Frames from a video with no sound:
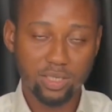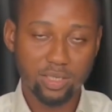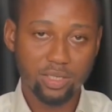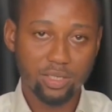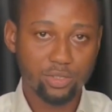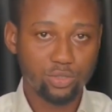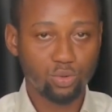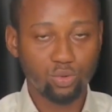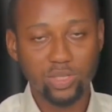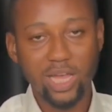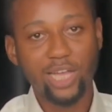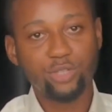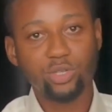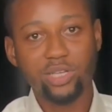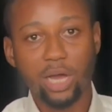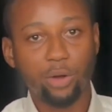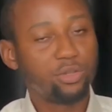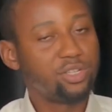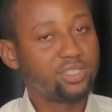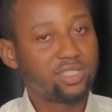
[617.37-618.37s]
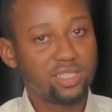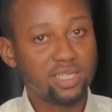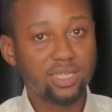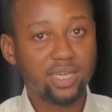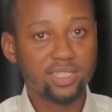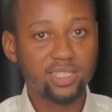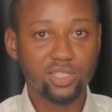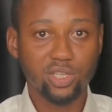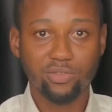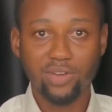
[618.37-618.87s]
So that's why you're going to see
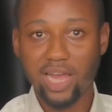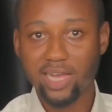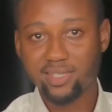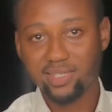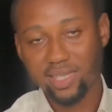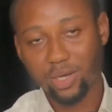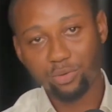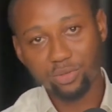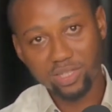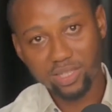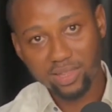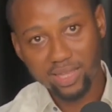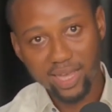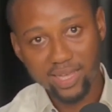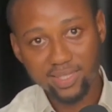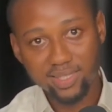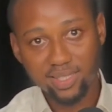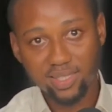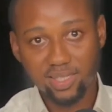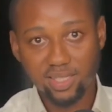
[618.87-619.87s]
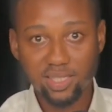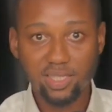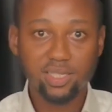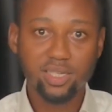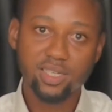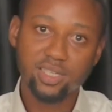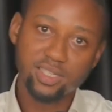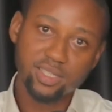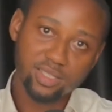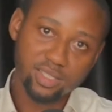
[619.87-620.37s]
cases of like 70-30,
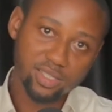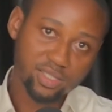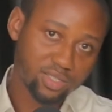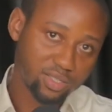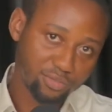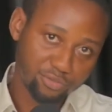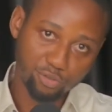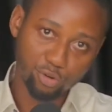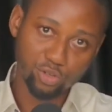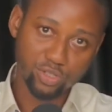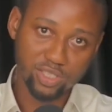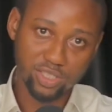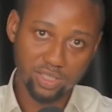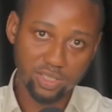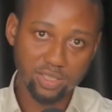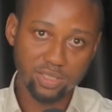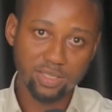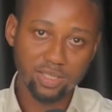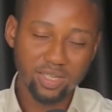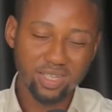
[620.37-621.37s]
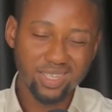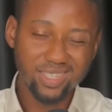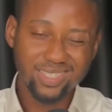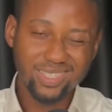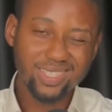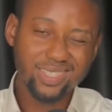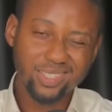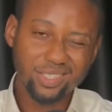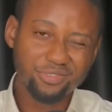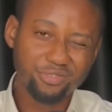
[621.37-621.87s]
60-40.
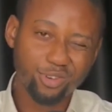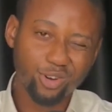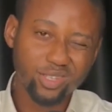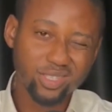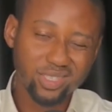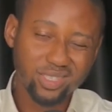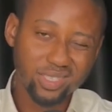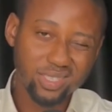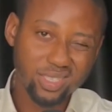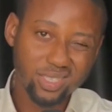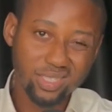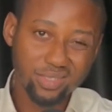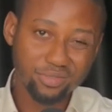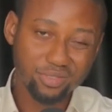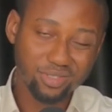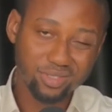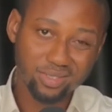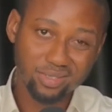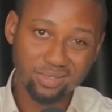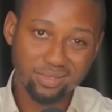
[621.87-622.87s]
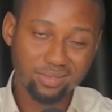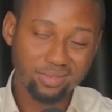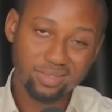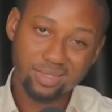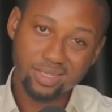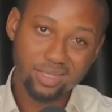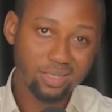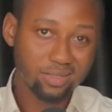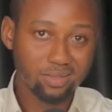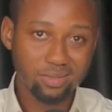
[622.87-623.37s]
60-40 is even
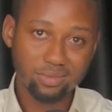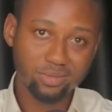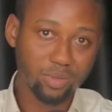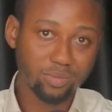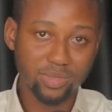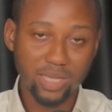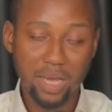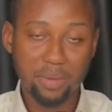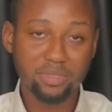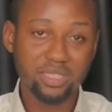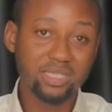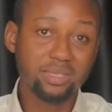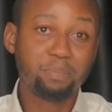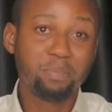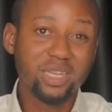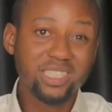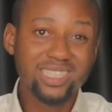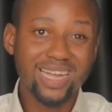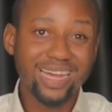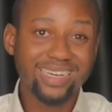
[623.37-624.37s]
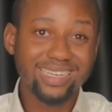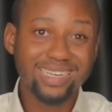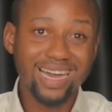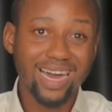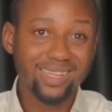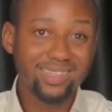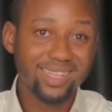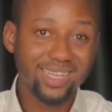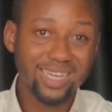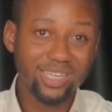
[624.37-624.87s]
sometimes in places like
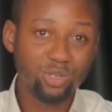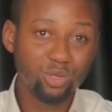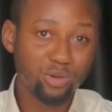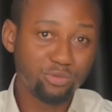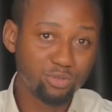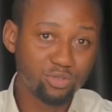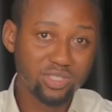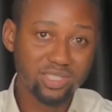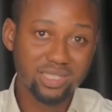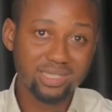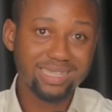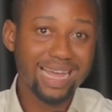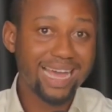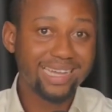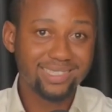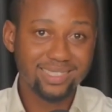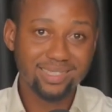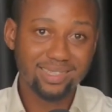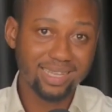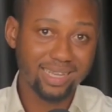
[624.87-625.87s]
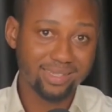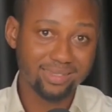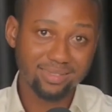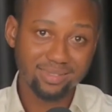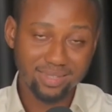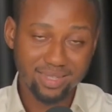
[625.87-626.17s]
Ikate, you even see 90-10,